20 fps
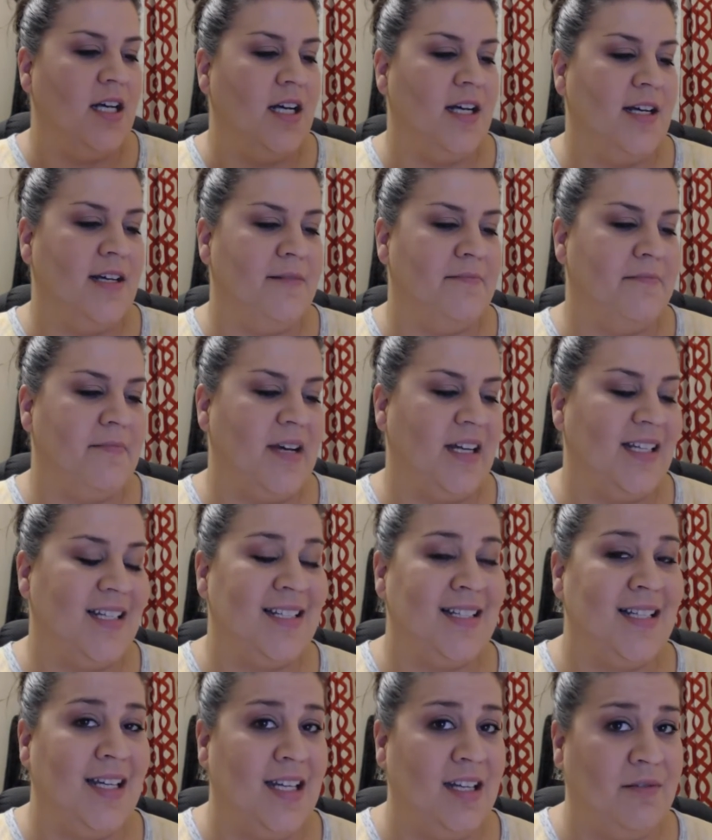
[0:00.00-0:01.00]
I
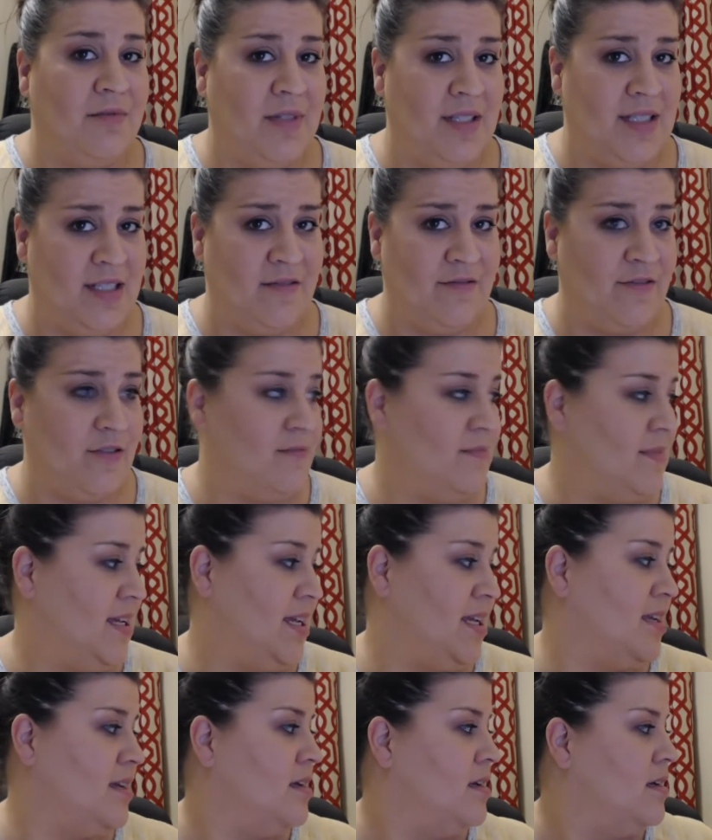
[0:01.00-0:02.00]
decided it wasn't for
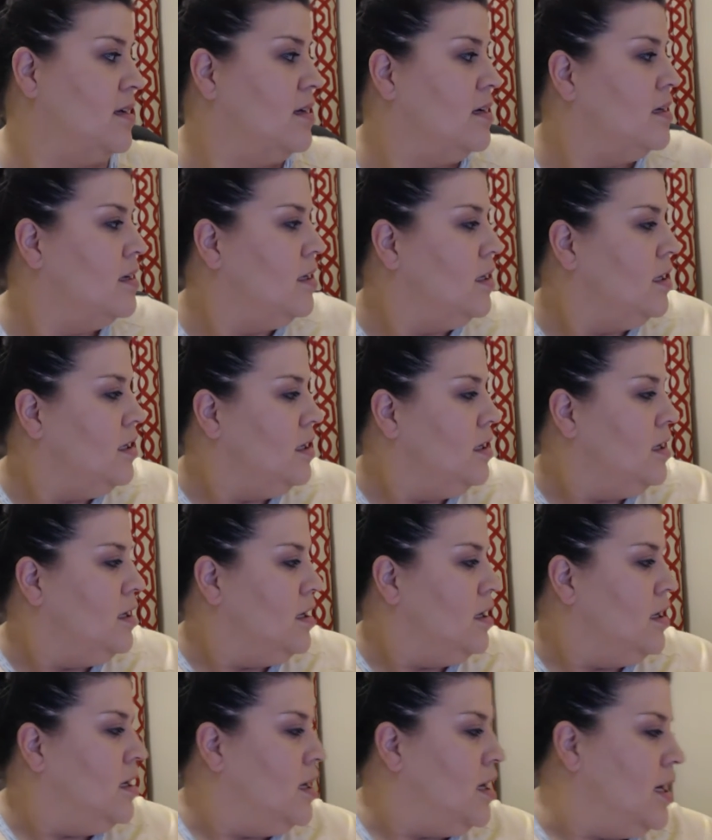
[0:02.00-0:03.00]
me.
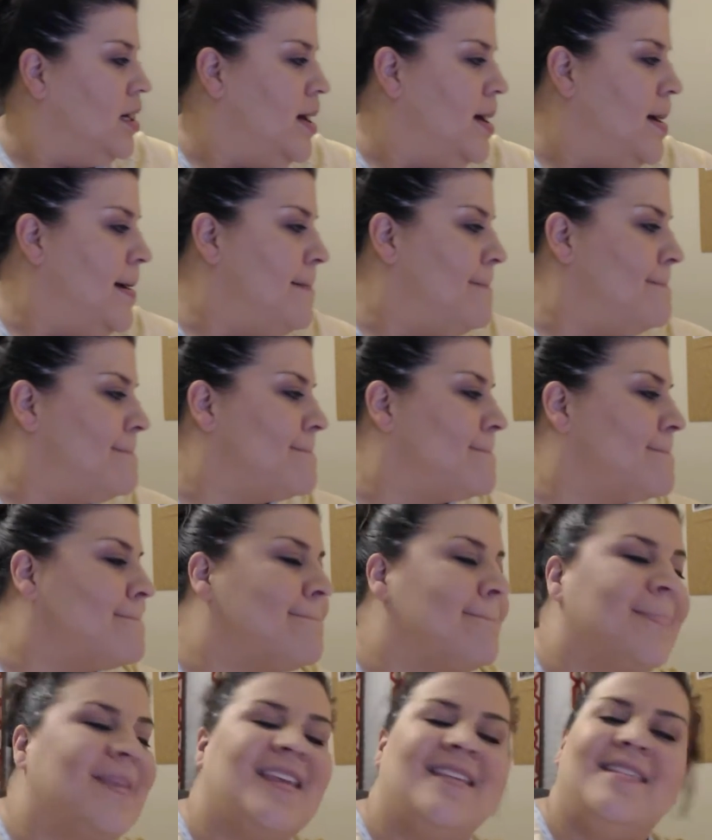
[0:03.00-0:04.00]

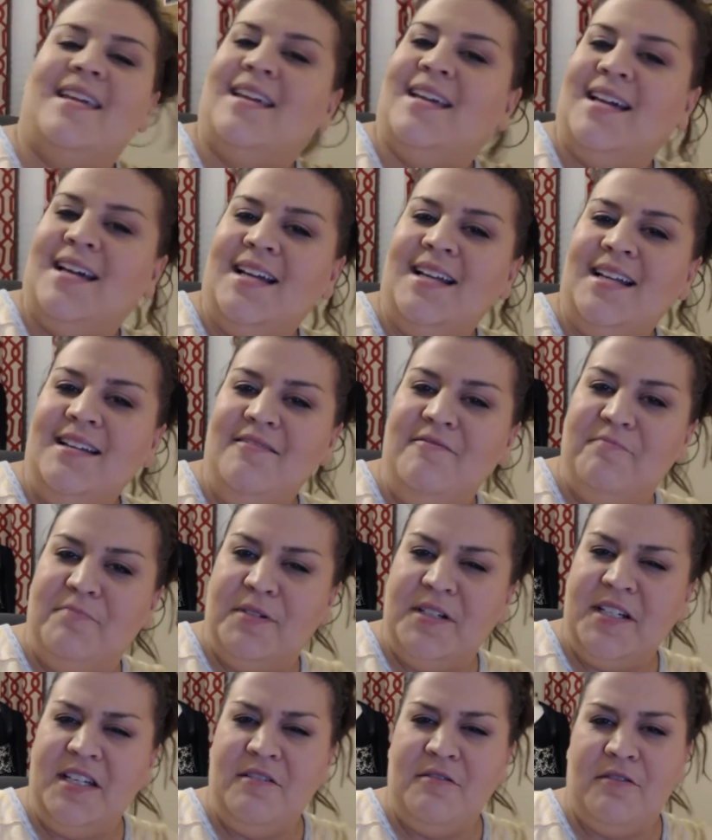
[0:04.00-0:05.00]
They kind of
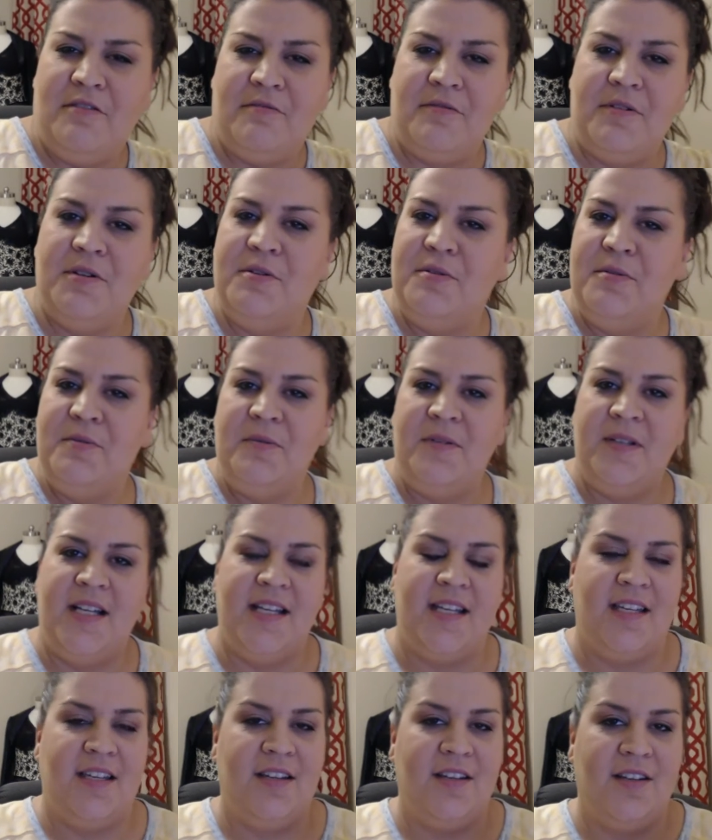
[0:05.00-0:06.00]
put you through
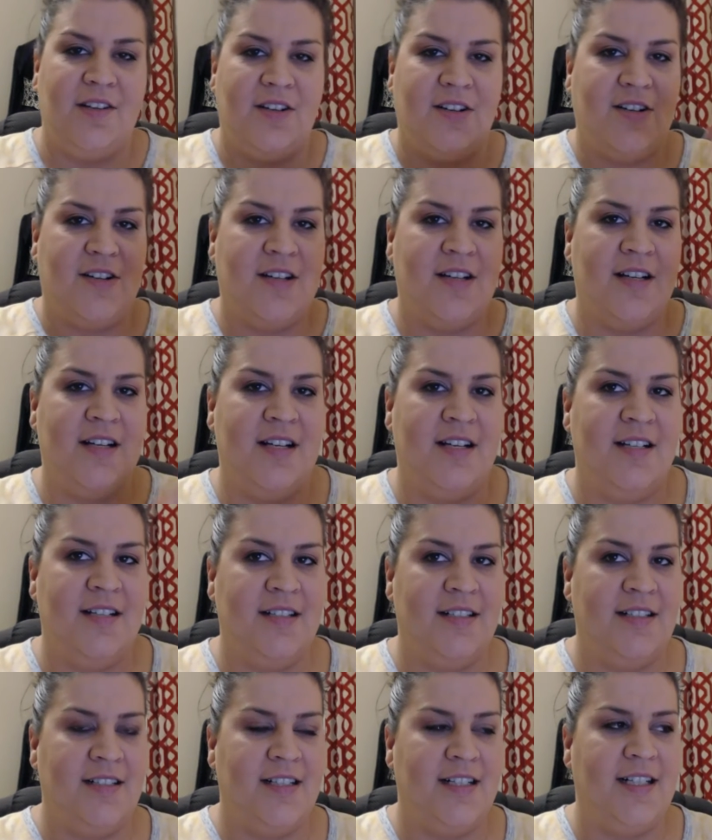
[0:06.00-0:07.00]
like your
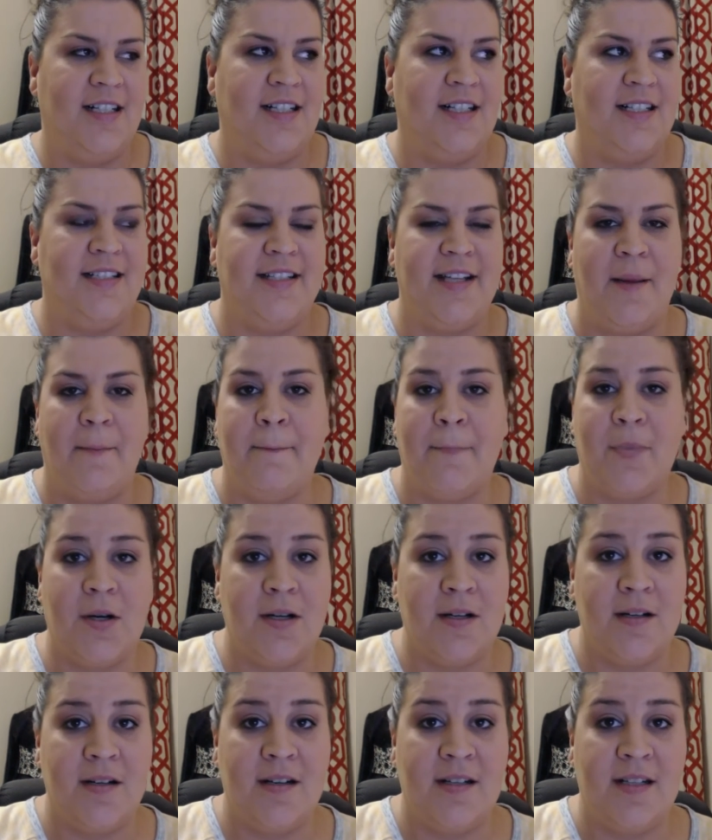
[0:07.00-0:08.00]
a
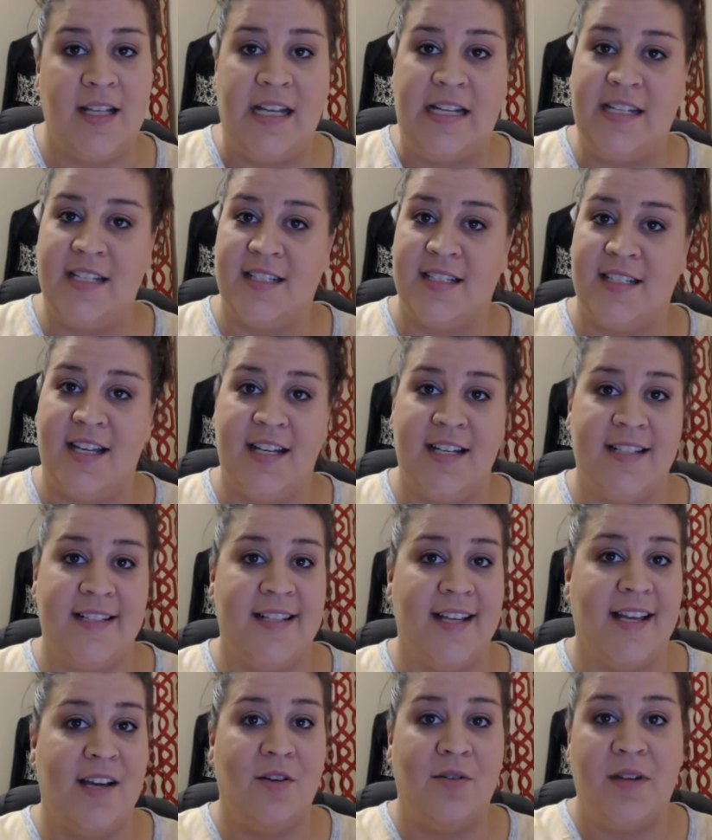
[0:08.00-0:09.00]
number, and they just kind of
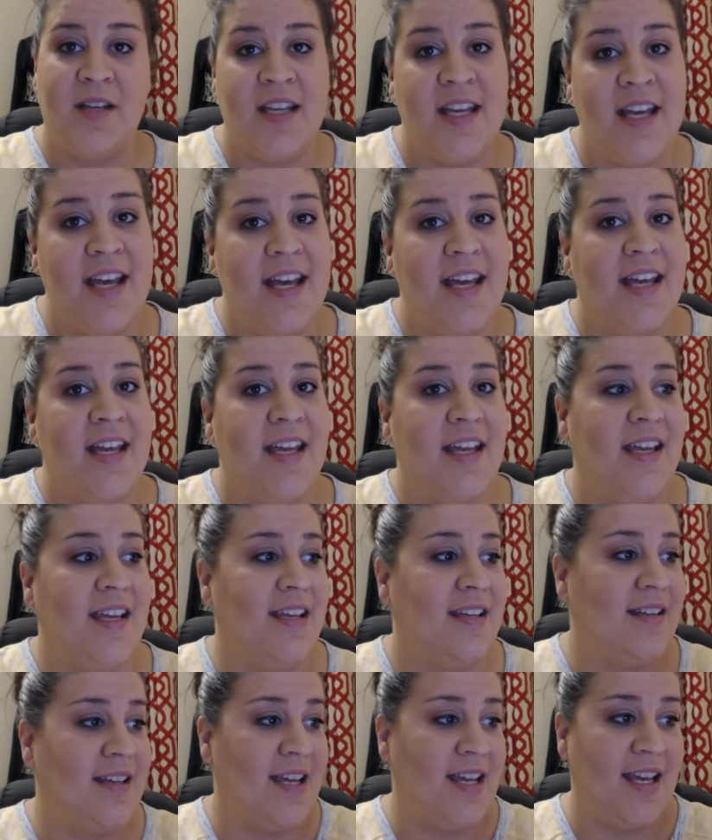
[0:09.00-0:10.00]
say,
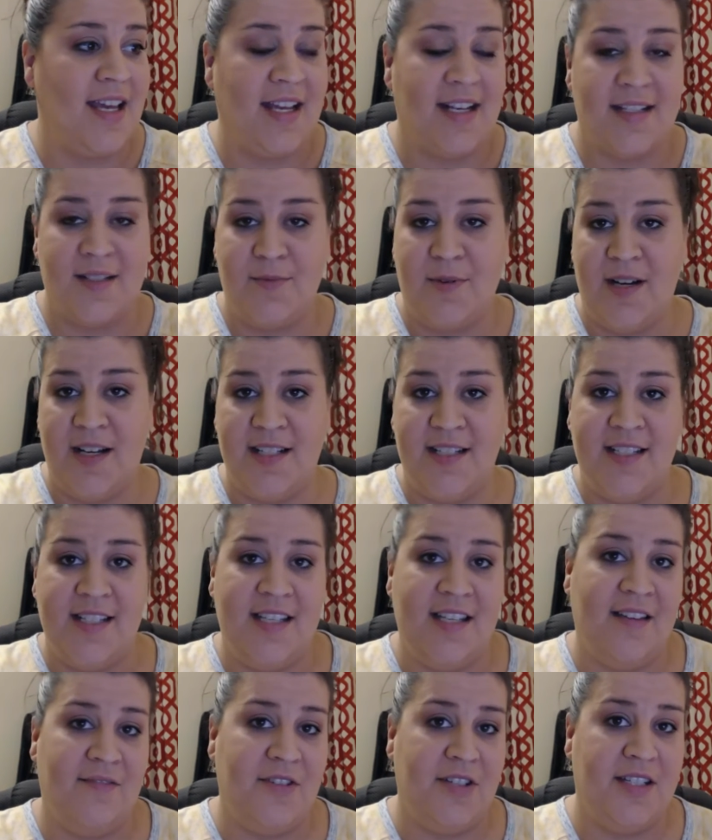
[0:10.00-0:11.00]
okay,
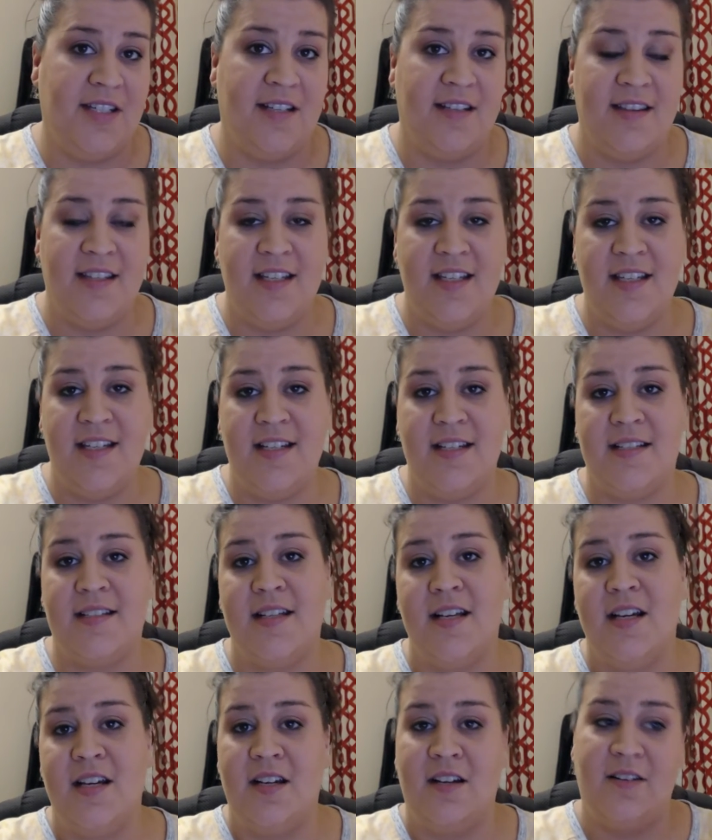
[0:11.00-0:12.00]
XYZ, have you done this?
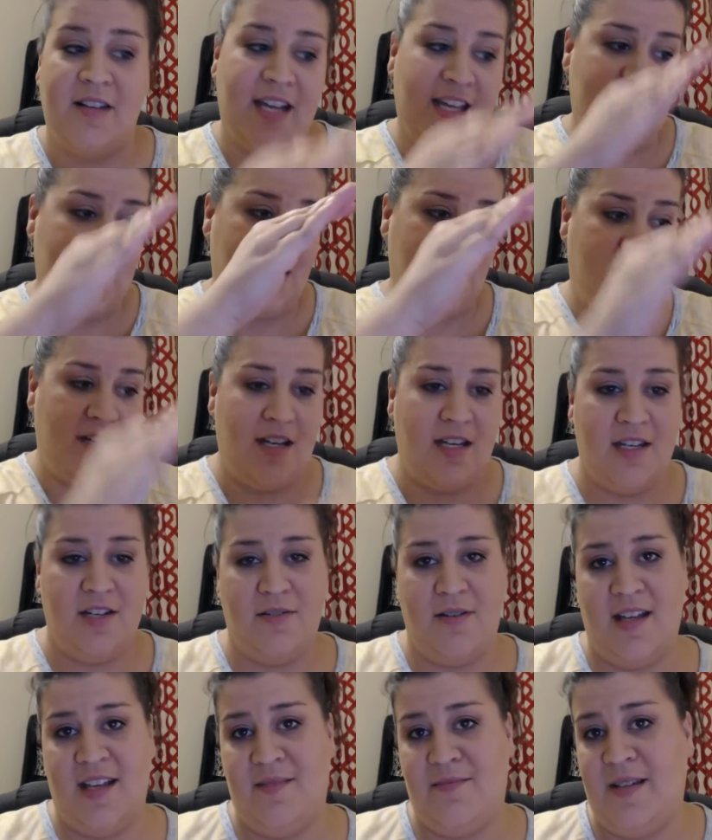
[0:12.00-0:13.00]
Okay, then you need to
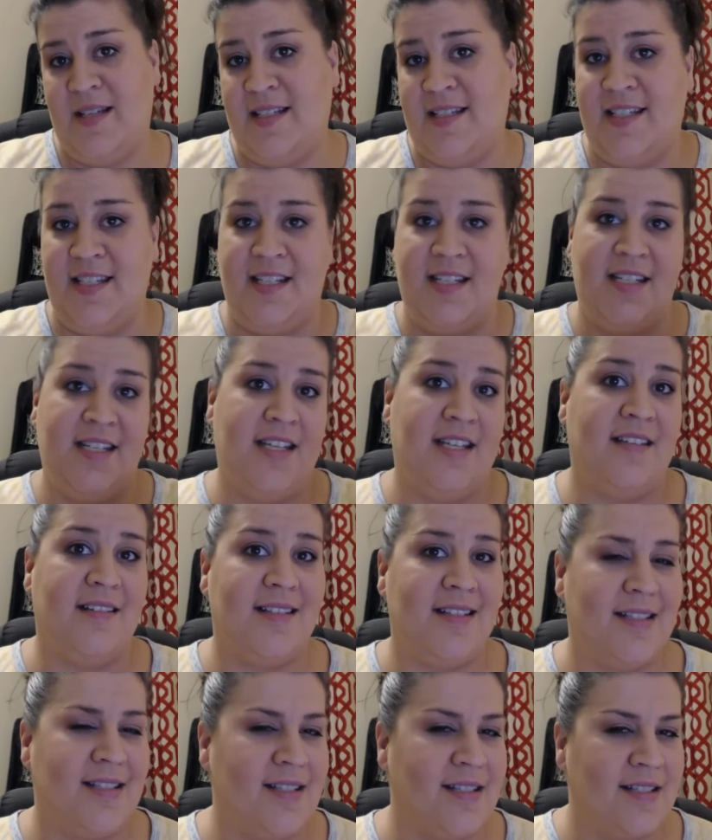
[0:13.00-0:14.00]
do A, B, C, D.
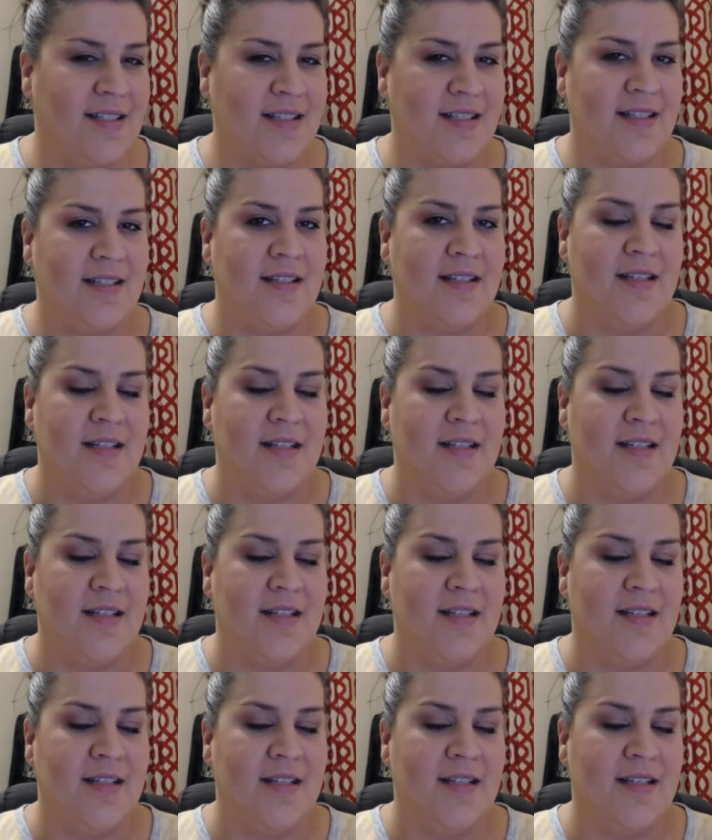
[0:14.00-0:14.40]
It's just,